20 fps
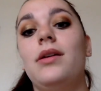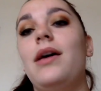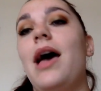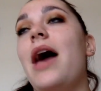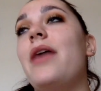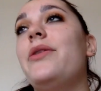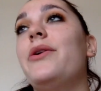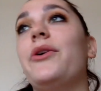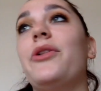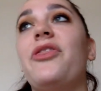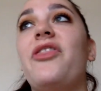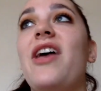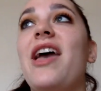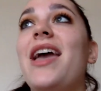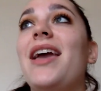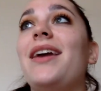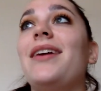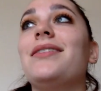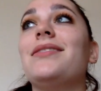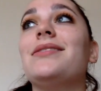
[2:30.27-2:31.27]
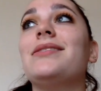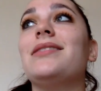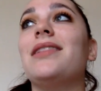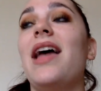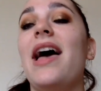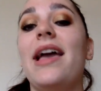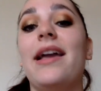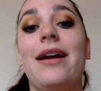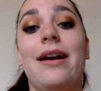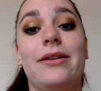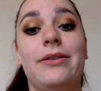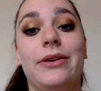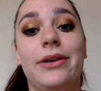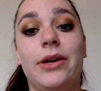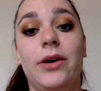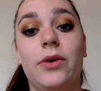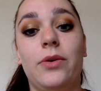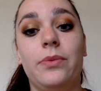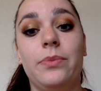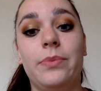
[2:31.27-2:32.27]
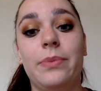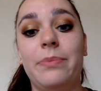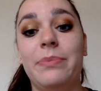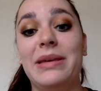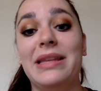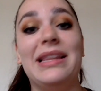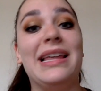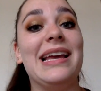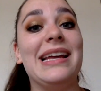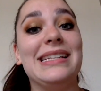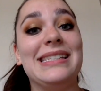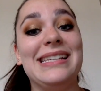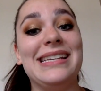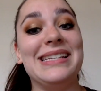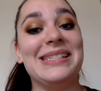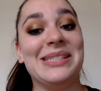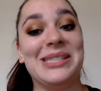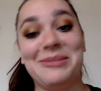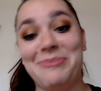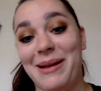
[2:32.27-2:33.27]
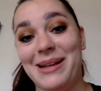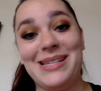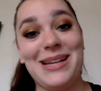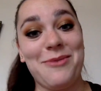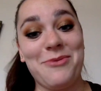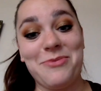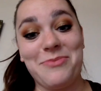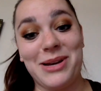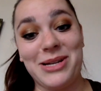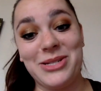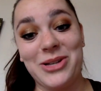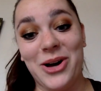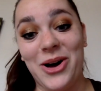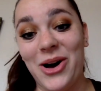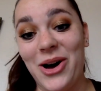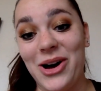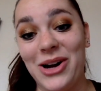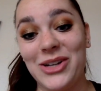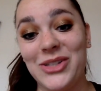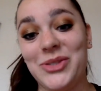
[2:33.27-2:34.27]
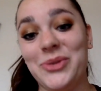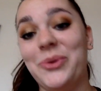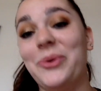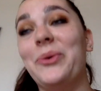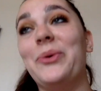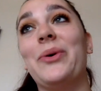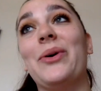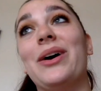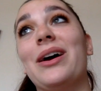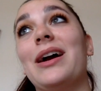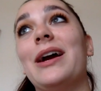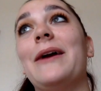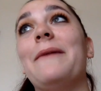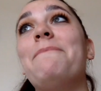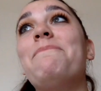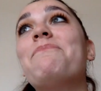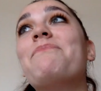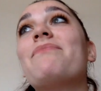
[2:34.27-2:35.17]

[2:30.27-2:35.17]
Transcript: other things like, I don't know, be lazy and spend time with my dogs or